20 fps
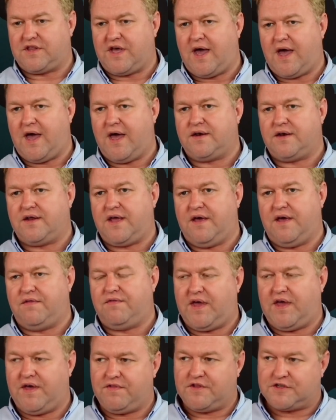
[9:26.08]
of that
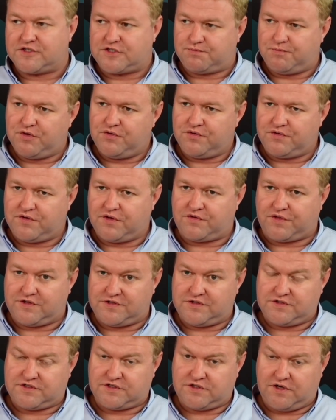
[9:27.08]
and the
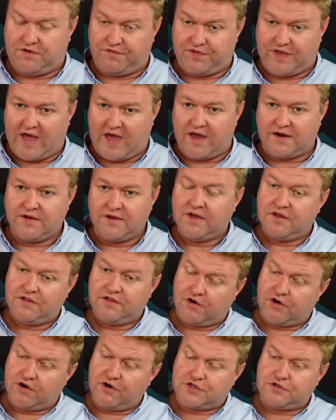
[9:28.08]
smoothness of that,
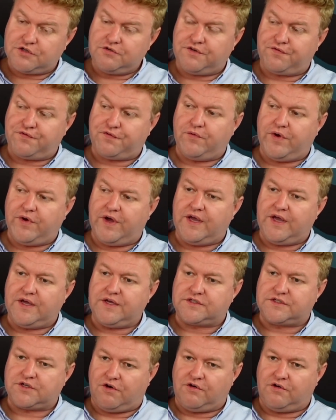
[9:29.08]
there are two different
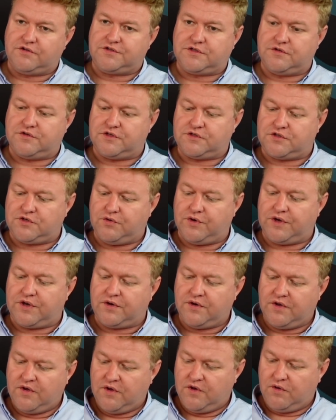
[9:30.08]
ways also to do it.
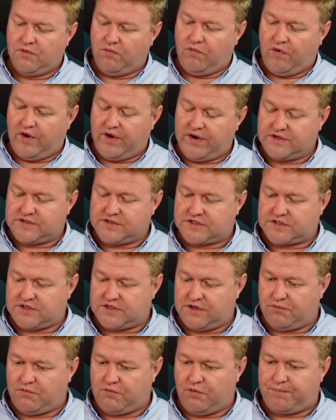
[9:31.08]
One is
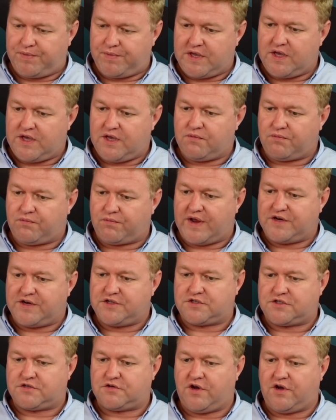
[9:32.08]
it will be
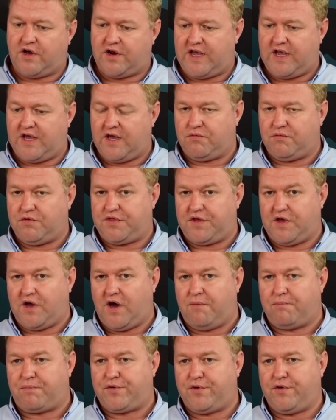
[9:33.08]
registered on hand with the
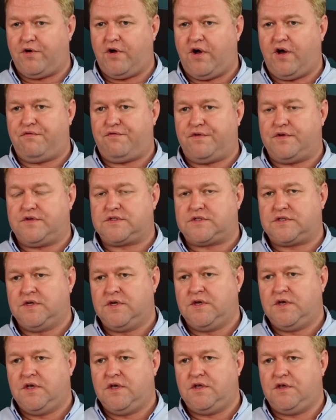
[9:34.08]
Ampur office.
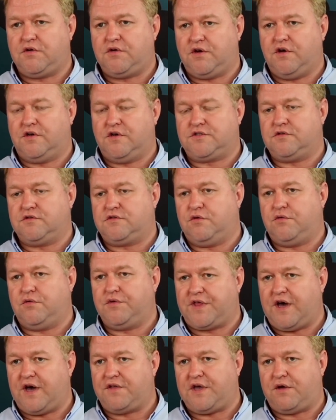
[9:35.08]
You can also do it
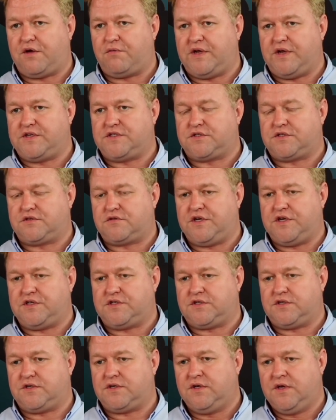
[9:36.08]
without that
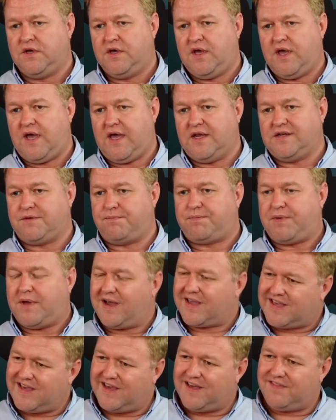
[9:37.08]
registration. And
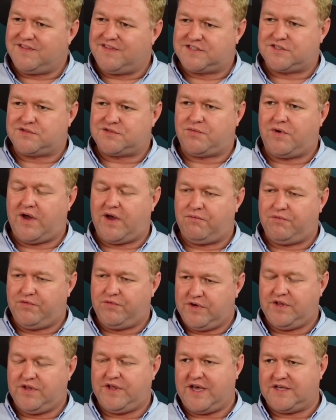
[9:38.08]
again, this is why I'm
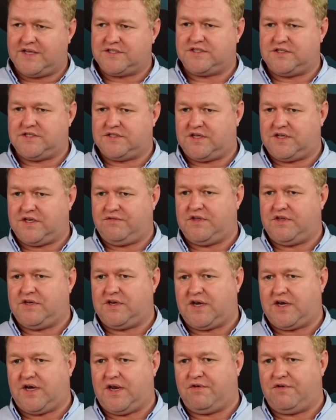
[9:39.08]
really hesitant to give you any
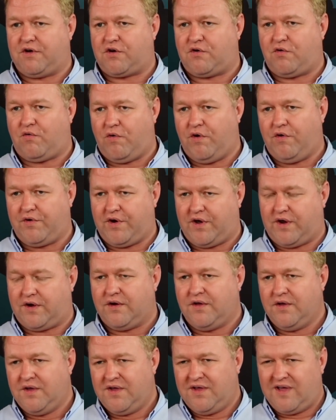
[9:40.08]
kind of a quote on